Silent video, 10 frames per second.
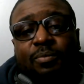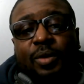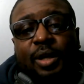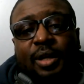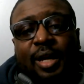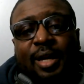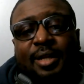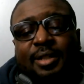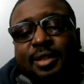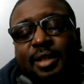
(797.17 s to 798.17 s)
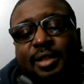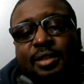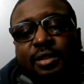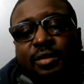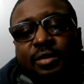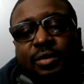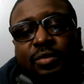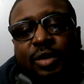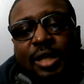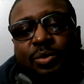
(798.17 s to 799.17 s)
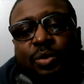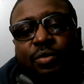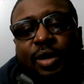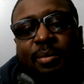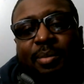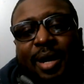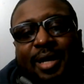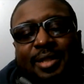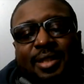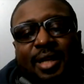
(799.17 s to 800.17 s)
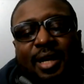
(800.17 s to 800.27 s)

late in the season, that's when running backs